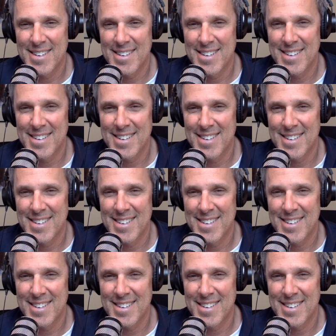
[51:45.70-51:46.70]

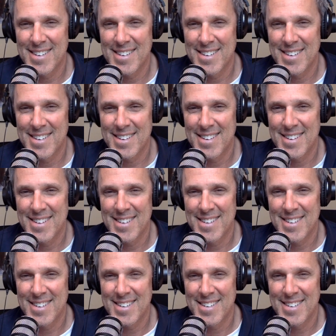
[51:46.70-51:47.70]

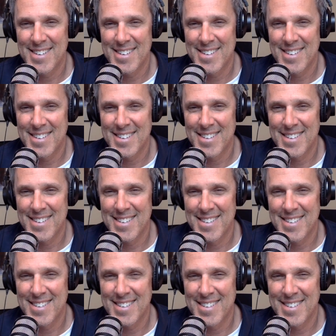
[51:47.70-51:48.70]
This person isn't speaking.